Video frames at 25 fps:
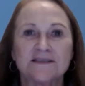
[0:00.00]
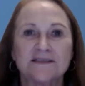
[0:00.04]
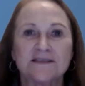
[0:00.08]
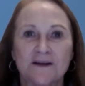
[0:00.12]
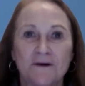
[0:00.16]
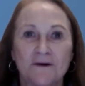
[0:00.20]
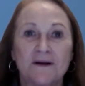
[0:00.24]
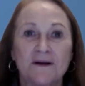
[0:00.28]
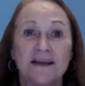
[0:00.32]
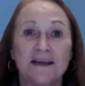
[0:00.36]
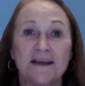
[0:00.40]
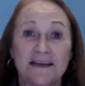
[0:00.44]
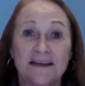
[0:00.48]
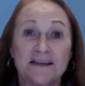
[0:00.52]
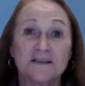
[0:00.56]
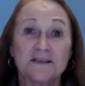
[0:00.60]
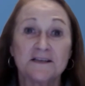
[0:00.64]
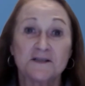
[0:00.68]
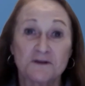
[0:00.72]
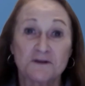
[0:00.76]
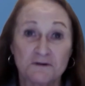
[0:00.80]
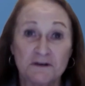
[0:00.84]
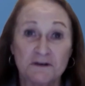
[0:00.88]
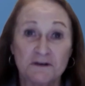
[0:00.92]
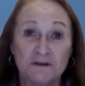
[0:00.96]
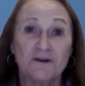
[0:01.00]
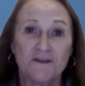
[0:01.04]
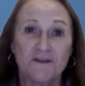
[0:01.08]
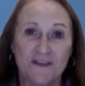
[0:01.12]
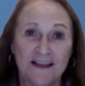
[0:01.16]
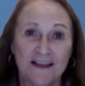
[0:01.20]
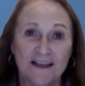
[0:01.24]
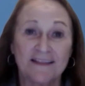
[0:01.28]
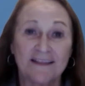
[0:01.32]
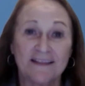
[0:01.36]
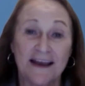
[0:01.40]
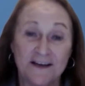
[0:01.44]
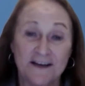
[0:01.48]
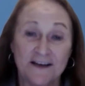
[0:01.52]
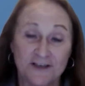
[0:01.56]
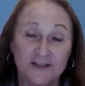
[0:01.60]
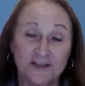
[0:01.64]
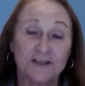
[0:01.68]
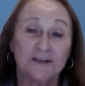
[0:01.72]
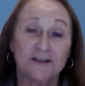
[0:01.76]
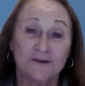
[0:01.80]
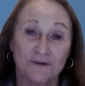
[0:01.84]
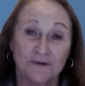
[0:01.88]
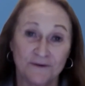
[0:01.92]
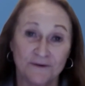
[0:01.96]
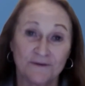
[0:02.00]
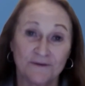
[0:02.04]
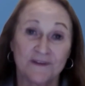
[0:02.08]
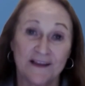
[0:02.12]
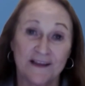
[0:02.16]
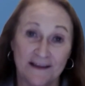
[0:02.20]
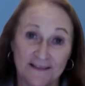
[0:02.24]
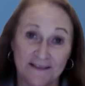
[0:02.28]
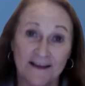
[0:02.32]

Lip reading: it is true that